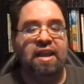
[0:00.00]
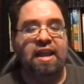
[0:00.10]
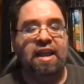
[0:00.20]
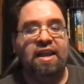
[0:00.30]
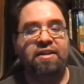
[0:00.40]

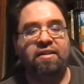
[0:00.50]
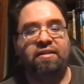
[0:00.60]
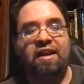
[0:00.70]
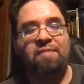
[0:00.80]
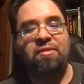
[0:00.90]
And
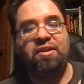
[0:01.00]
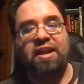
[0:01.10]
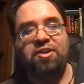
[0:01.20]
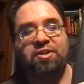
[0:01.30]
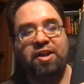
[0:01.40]
Diamond
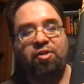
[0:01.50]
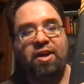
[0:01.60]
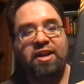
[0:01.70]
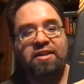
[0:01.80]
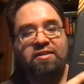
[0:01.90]
actually
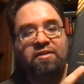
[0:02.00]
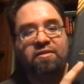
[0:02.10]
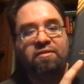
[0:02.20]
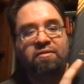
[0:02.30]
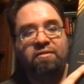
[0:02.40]
credits
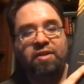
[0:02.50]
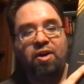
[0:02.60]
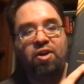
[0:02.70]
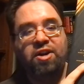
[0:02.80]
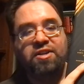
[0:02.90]
the
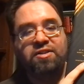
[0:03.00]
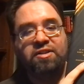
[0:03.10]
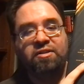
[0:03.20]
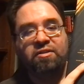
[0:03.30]
artist